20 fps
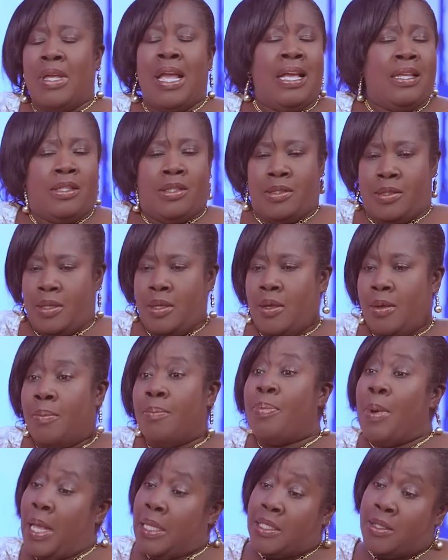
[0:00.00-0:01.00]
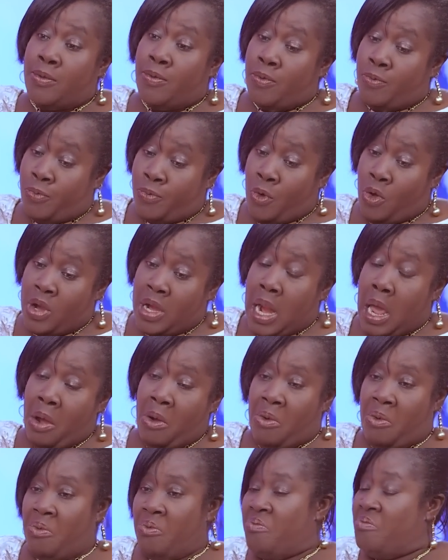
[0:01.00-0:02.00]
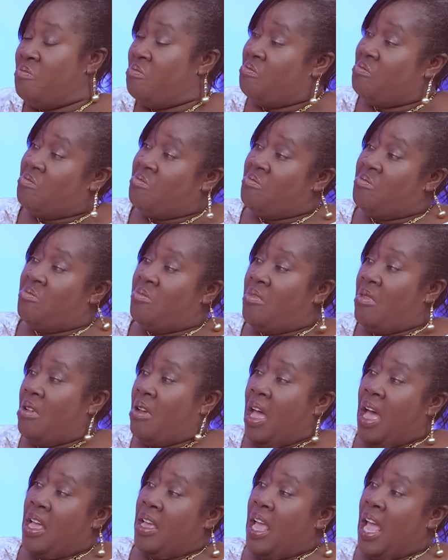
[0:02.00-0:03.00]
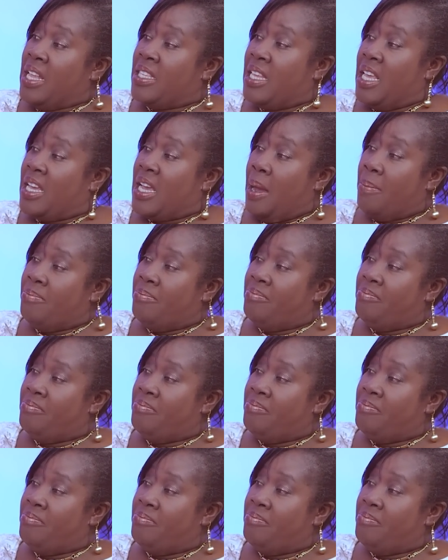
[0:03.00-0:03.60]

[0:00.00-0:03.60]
Yes. Mm-hmm. But for now, I take them.